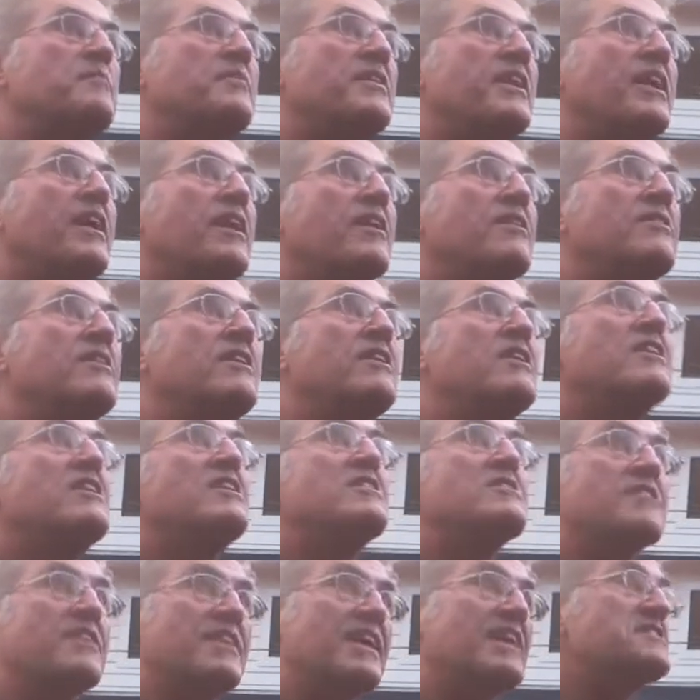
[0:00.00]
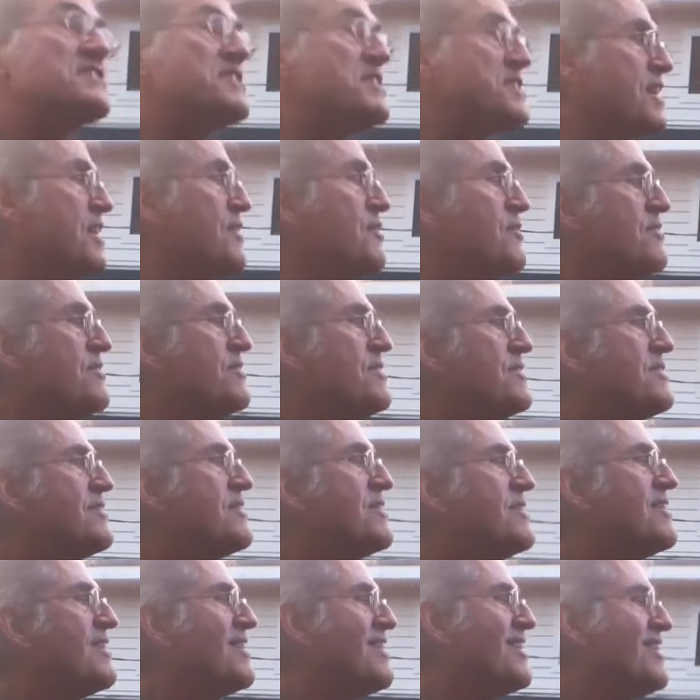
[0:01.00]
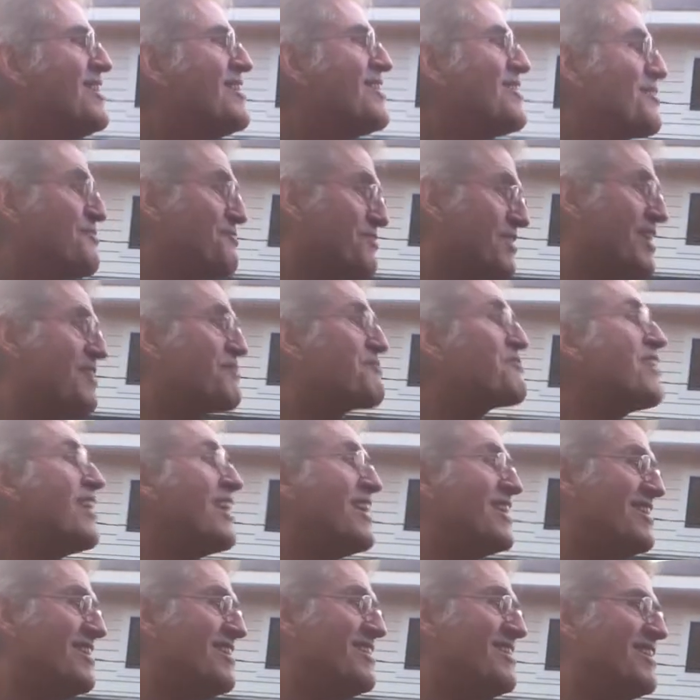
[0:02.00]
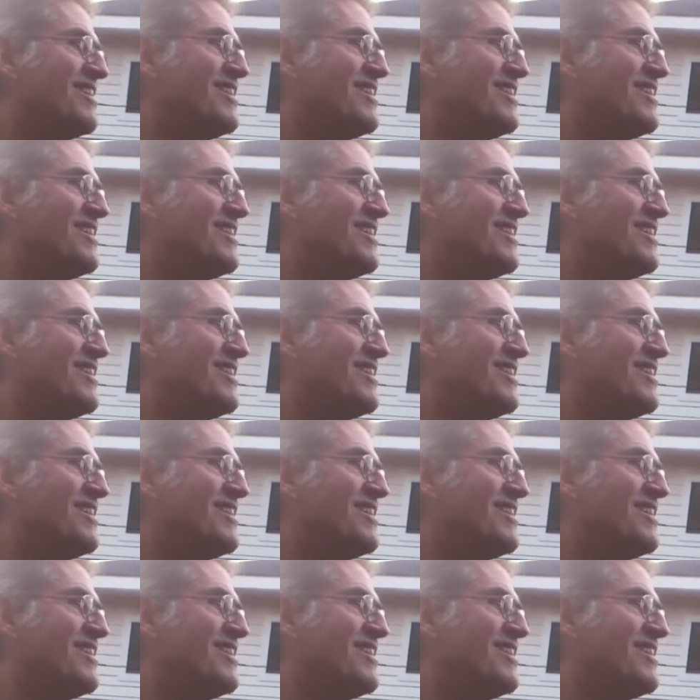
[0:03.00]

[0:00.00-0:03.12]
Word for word: them down. So that's another. Right, right.